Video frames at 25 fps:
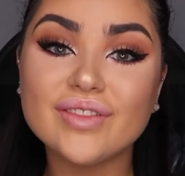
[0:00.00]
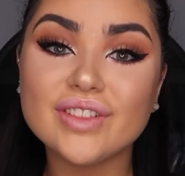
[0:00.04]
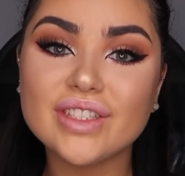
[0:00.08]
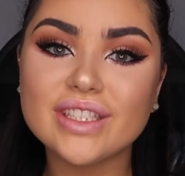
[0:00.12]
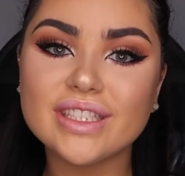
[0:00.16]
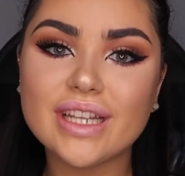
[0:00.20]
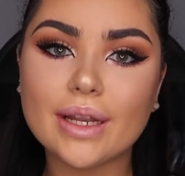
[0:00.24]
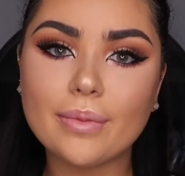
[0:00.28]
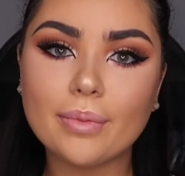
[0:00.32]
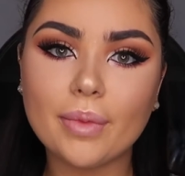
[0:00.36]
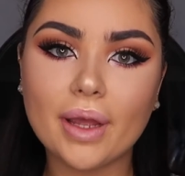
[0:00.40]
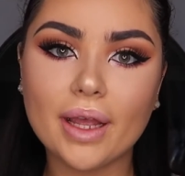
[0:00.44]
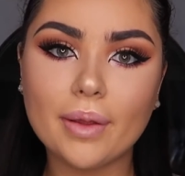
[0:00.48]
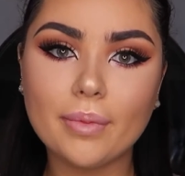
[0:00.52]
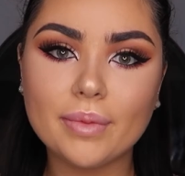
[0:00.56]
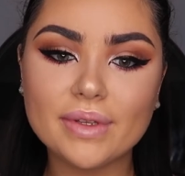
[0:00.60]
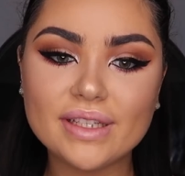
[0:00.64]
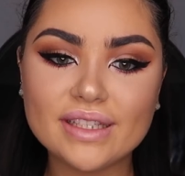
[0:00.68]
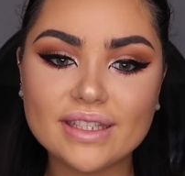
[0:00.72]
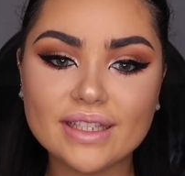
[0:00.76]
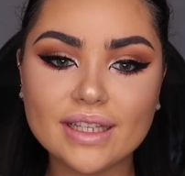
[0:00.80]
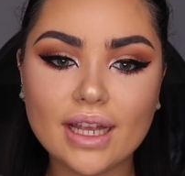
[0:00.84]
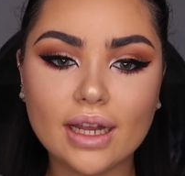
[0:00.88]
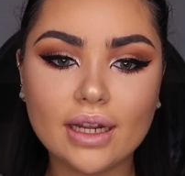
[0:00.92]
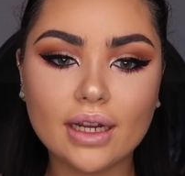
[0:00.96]
I've just done my
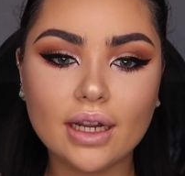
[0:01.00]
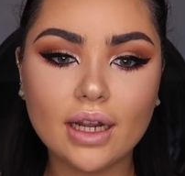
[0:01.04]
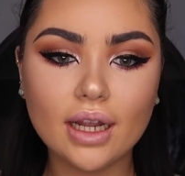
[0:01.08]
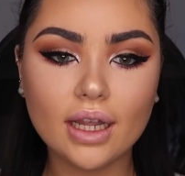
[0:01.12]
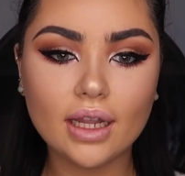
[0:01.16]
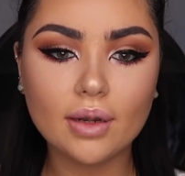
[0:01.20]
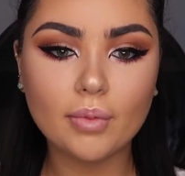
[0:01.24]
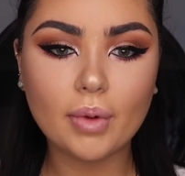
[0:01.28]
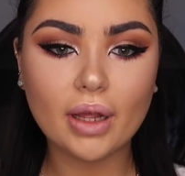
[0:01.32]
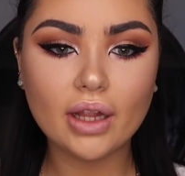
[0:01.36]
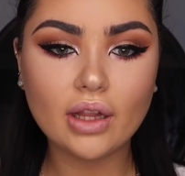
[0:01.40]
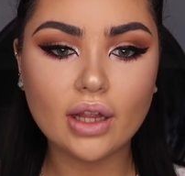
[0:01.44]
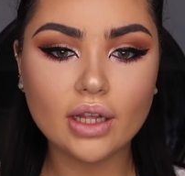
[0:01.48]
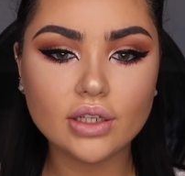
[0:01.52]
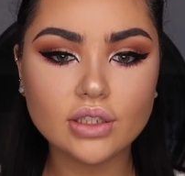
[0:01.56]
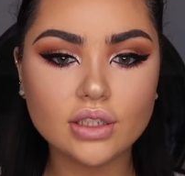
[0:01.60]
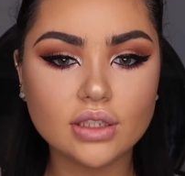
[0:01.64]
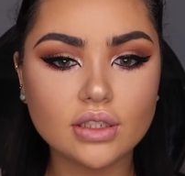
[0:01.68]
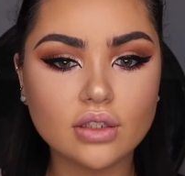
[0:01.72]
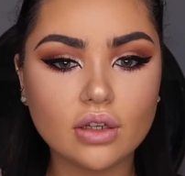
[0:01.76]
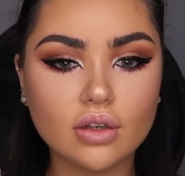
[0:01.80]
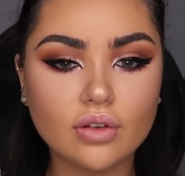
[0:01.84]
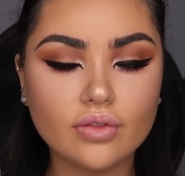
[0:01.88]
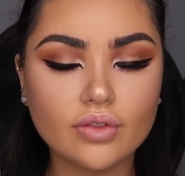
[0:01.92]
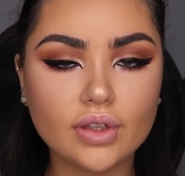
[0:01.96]
mascara and my
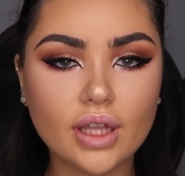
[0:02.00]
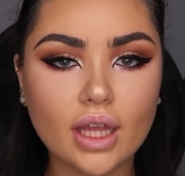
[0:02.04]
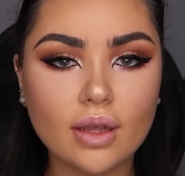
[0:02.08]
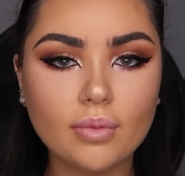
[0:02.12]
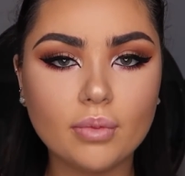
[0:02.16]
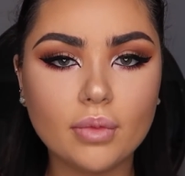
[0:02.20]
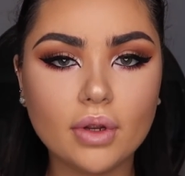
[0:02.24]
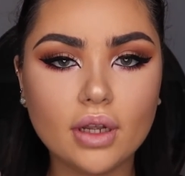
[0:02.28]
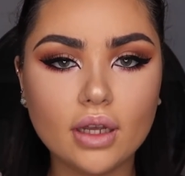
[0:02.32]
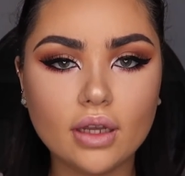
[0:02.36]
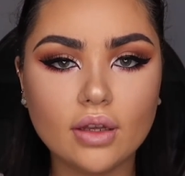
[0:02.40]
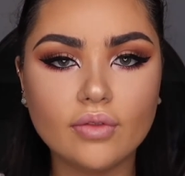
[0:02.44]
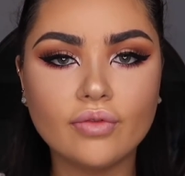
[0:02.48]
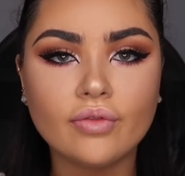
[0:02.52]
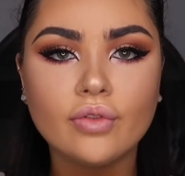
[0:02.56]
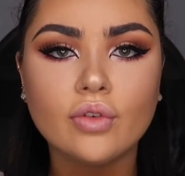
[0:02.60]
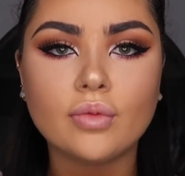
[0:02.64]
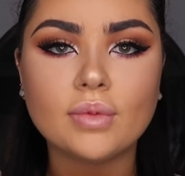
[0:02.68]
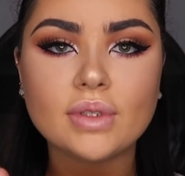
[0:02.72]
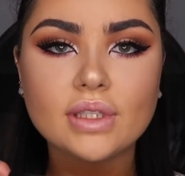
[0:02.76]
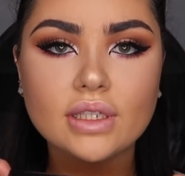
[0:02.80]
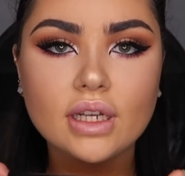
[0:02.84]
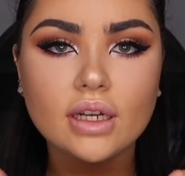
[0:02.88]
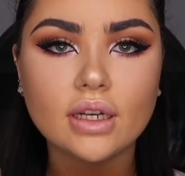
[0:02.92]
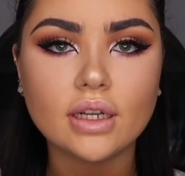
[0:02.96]
lashes off camera. For
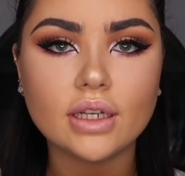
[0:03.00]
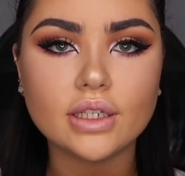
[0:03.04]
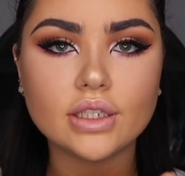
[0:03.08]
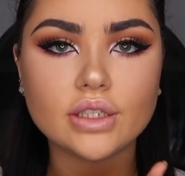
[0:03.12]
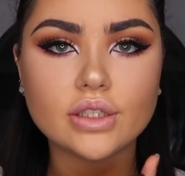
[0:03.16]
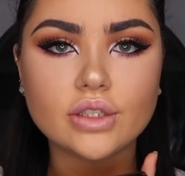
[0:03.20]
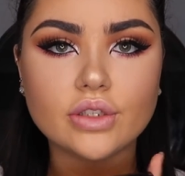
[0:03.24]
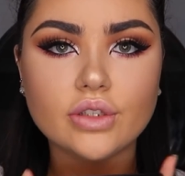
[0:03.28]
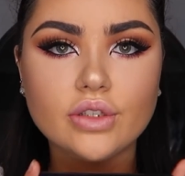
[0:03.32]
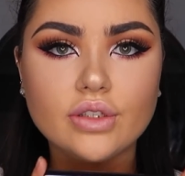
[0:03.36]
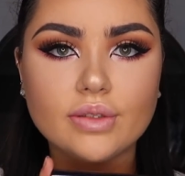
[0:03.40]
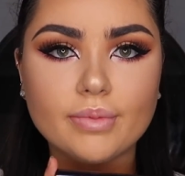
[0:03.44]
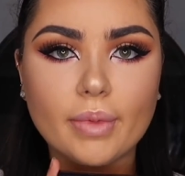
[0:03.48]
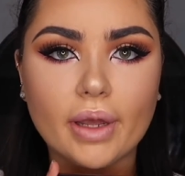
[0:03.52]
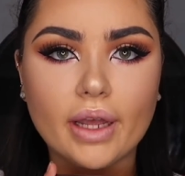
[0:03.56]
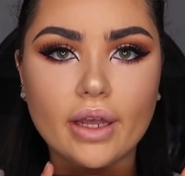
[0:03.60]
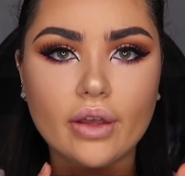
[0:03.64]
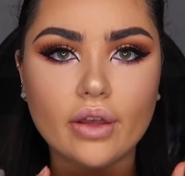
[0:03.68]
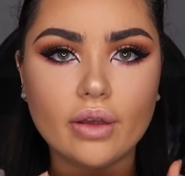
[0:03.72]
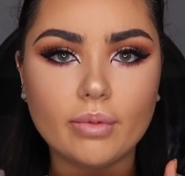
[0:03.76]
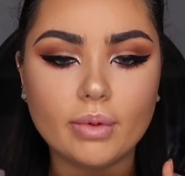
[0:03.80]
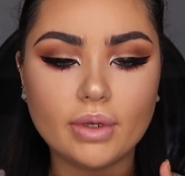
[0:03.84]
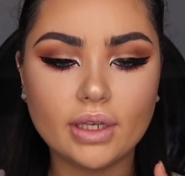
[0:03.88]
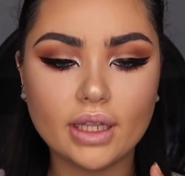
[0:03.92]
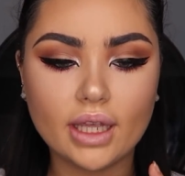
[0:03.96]
mascara, I just use my
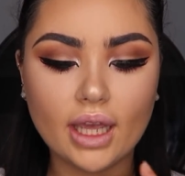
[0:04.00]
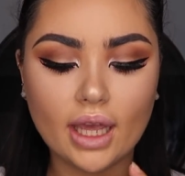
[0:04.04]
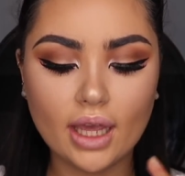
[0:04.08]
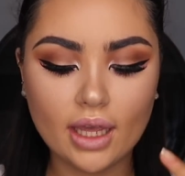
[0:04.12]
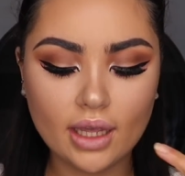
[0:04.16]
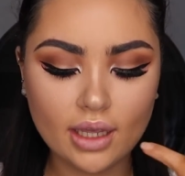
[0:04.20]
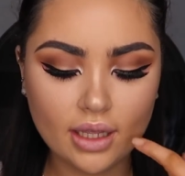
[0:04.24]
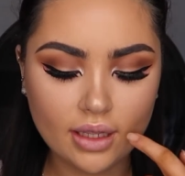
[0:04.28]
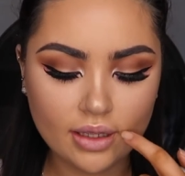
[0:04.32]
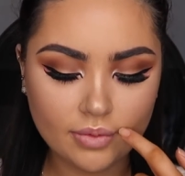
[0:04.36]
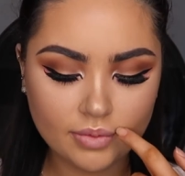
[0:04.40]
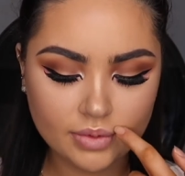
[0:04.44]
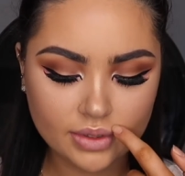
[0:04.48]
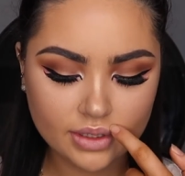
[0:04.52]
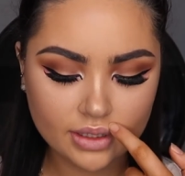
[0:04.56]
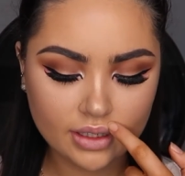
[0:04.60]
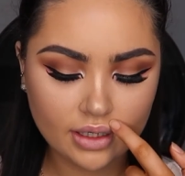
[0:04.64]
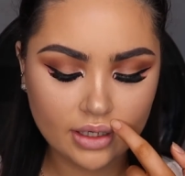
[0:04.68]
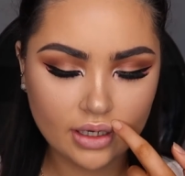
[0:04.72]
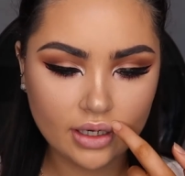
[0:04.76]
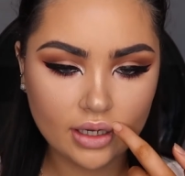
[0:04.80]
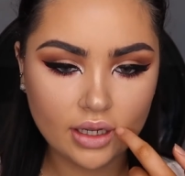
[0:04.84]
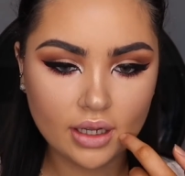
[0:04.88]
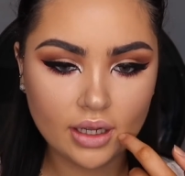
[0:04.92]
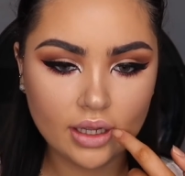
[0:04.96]
Urban Decay
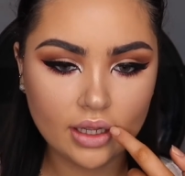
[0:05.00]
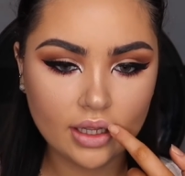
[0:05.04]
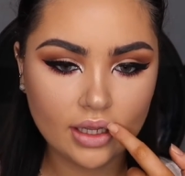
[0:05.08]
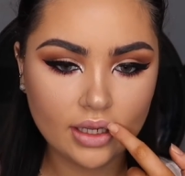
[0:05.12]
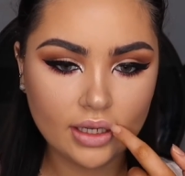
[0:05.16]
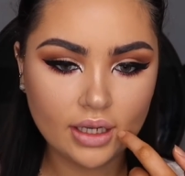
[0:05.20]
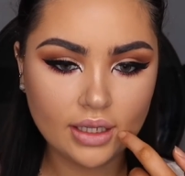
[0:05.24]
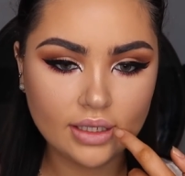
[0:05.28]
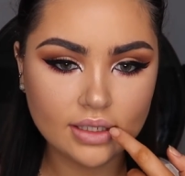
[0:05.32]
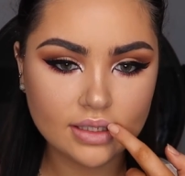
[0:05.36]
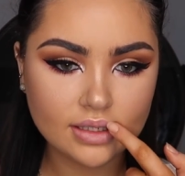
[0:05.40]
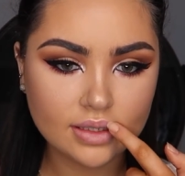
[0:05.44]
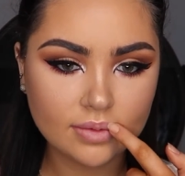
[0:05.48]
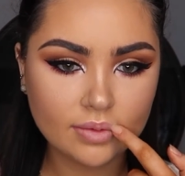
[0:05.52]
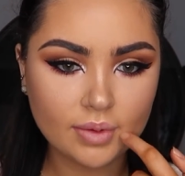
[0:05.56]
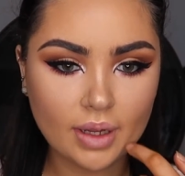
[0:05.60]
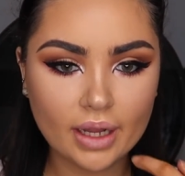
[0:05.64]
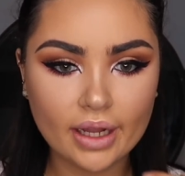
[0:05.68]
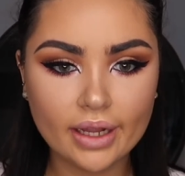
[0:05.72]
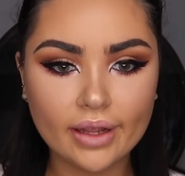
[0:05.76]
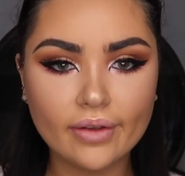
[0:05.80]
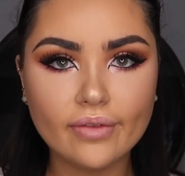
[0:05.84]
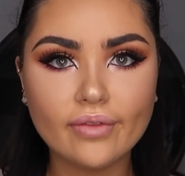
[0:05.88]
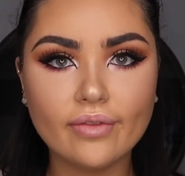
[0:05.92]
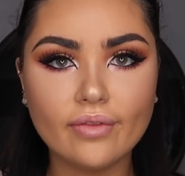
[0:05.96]
mascara. It is
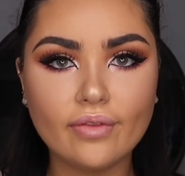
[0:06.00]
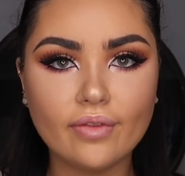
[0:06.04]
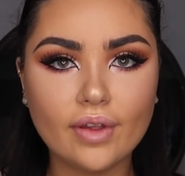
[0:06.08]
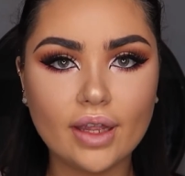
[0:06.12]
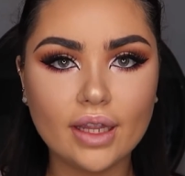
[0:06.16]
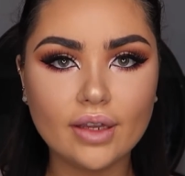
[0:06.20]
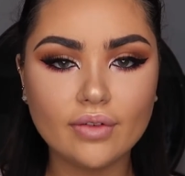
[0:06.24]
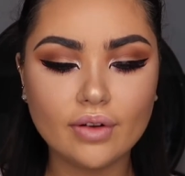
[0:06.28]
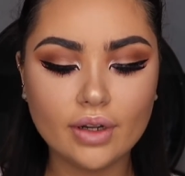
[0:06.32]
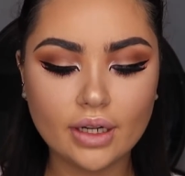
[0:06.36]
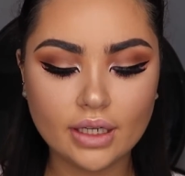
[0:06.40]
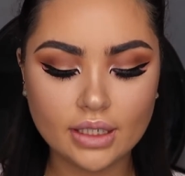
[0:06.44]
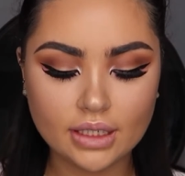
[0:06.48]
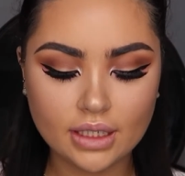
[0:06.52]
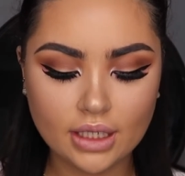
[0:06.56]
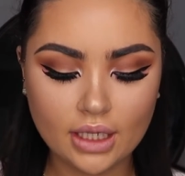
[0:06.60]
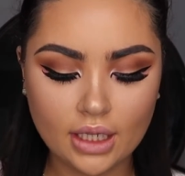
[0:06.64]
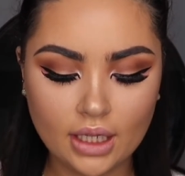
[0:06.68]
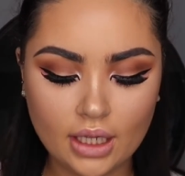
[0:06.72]
my favorite.